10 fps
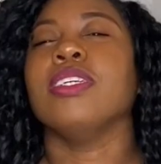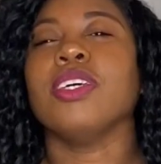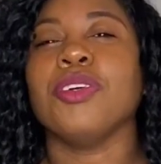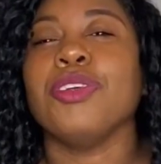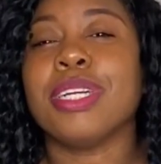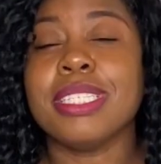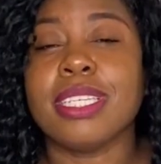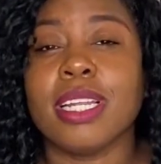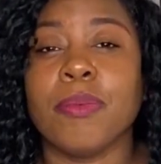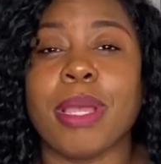So you can
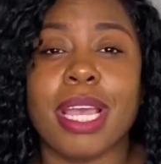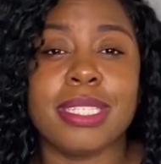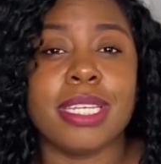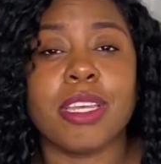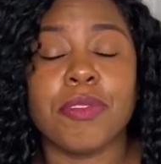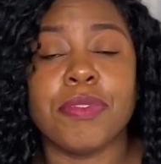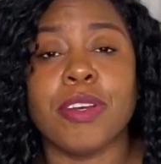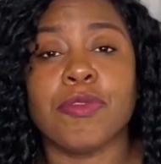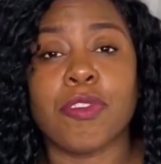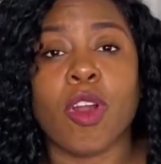set up a sinking
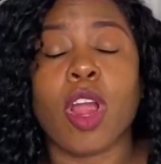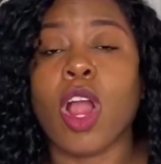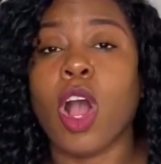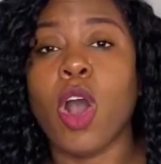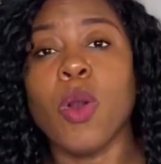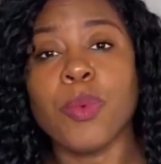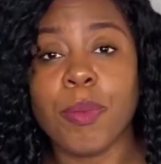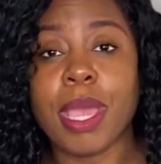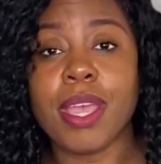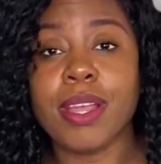fund for home
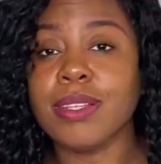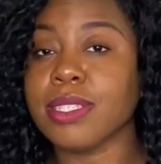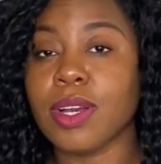repairs.